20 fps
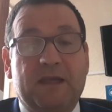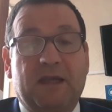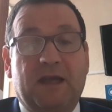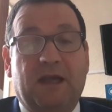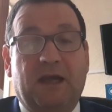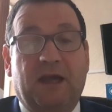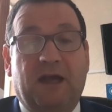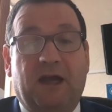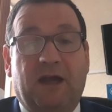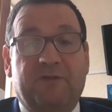
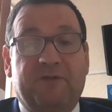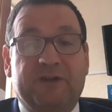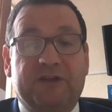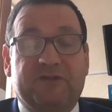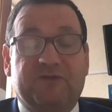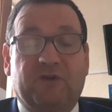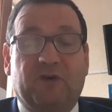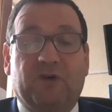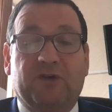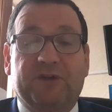of these
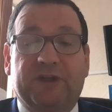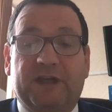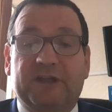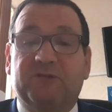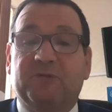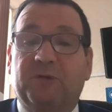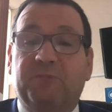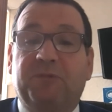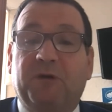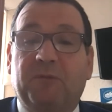fortnights.
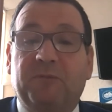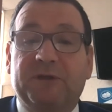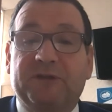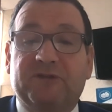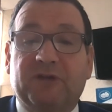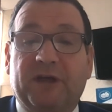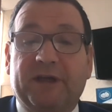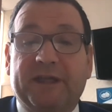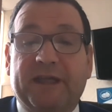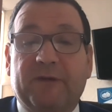We'll probably
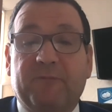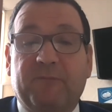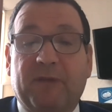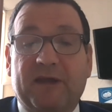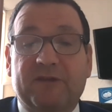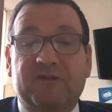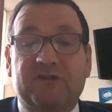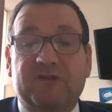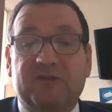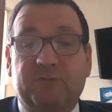try and get
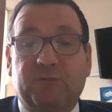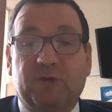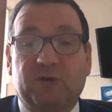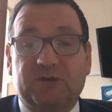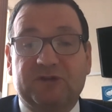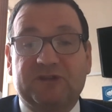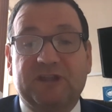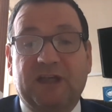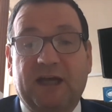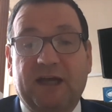maths some more
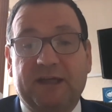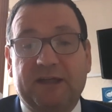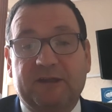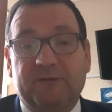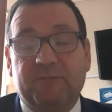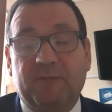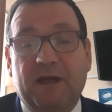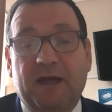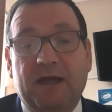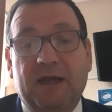
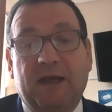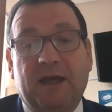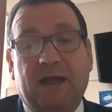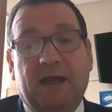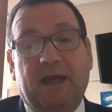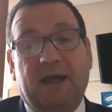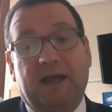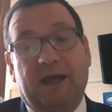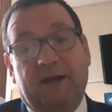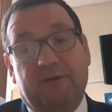time.
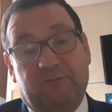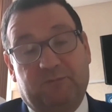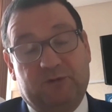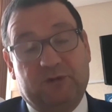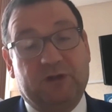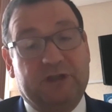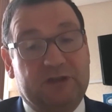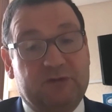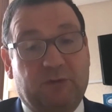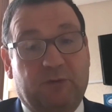So
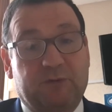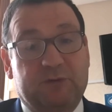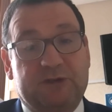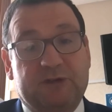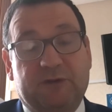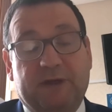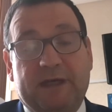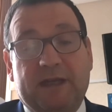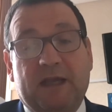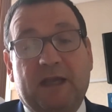that's what we're
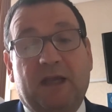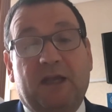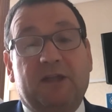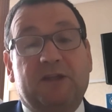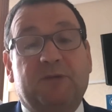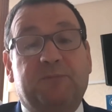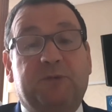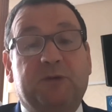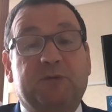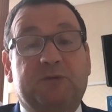doing.
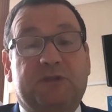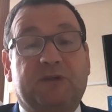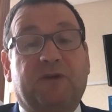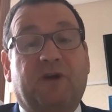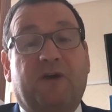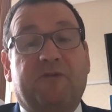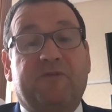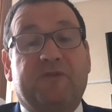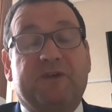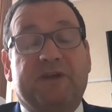The beauty
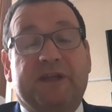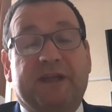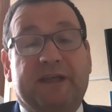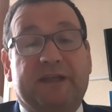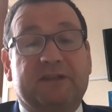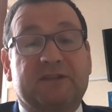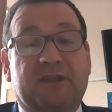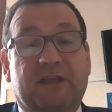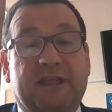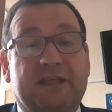of it
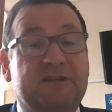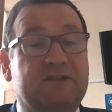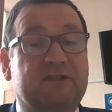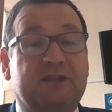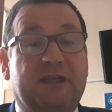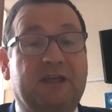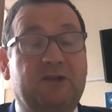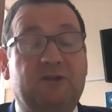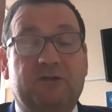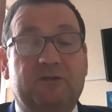is, let's
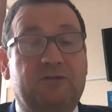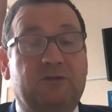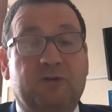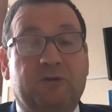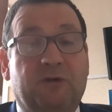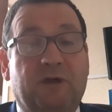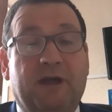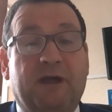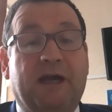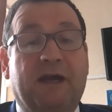say
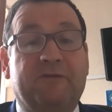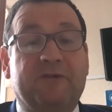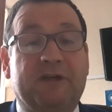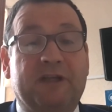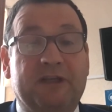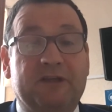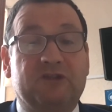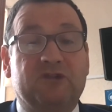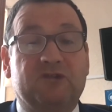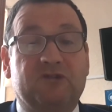you are having
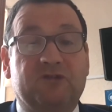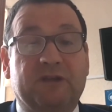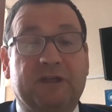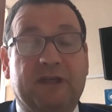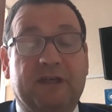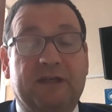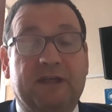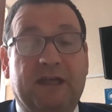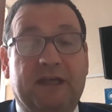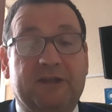history
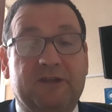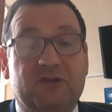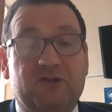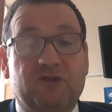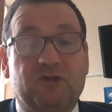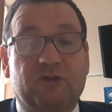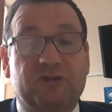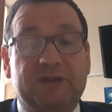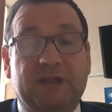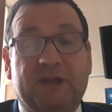and it's
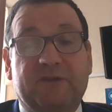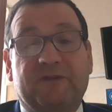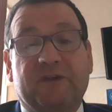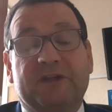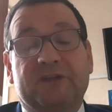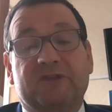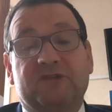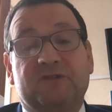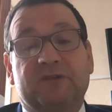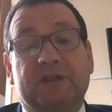your day for
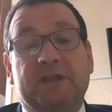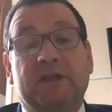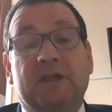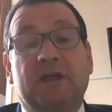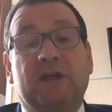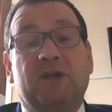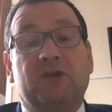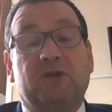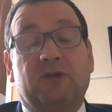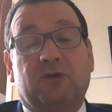history.
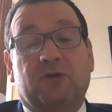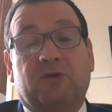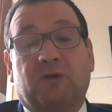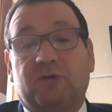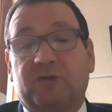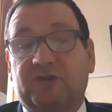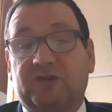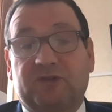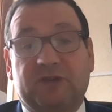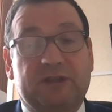You'll go
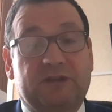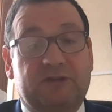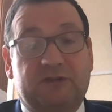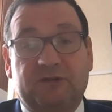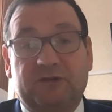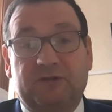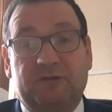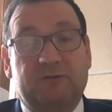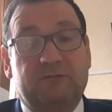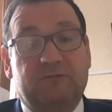straight
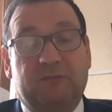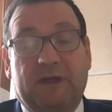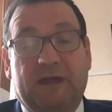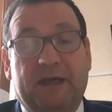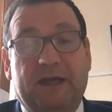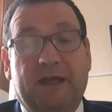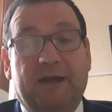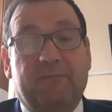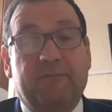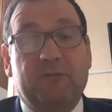to
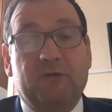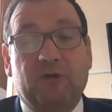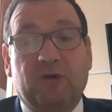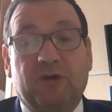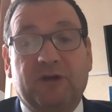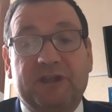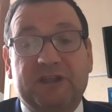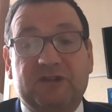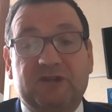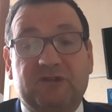your
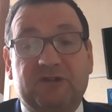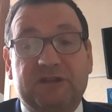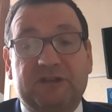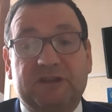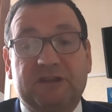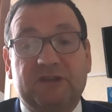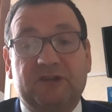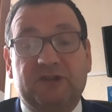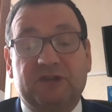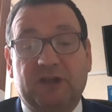history
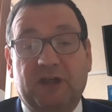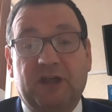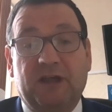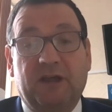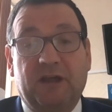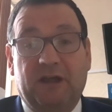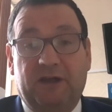teacher